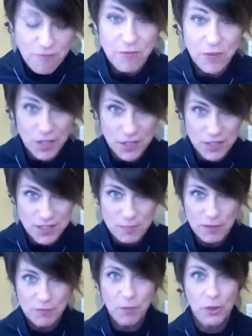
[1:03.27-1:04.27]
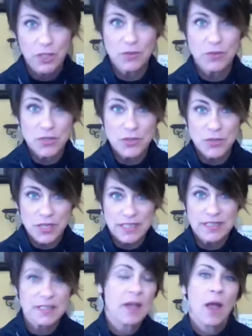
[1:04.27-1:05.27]
first, before you do
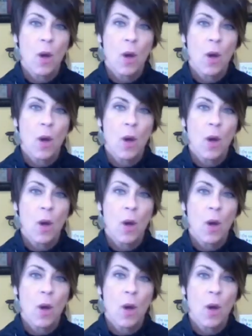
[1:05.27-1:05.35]
this,